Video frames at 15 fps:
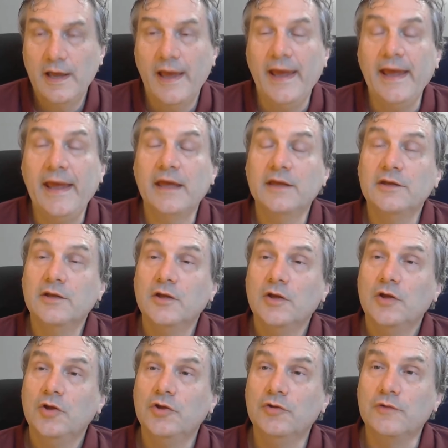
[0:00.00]
and
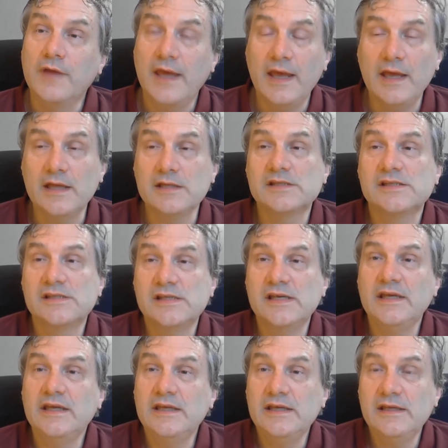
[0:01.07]
you can't
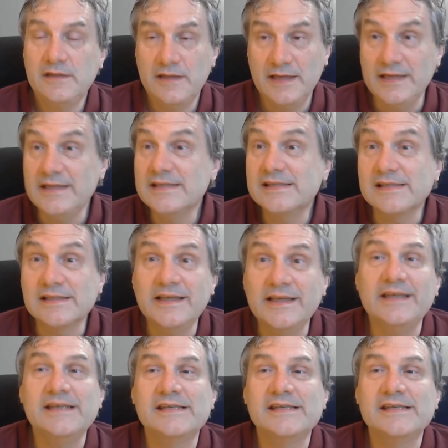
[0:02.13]
easily